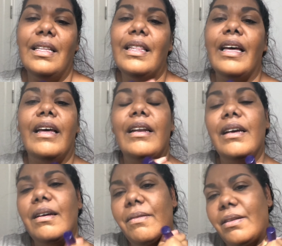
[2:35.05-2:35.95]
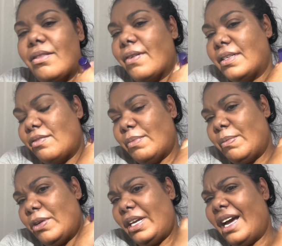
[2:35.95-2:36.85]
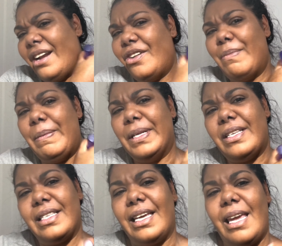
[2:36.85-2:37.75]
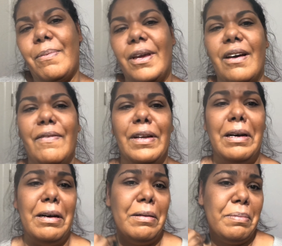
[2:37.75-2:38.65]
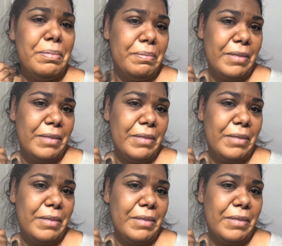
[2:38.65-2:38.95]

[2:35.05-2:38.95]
than the rest of my body. I don't know, maybe it's because I keep it covered up.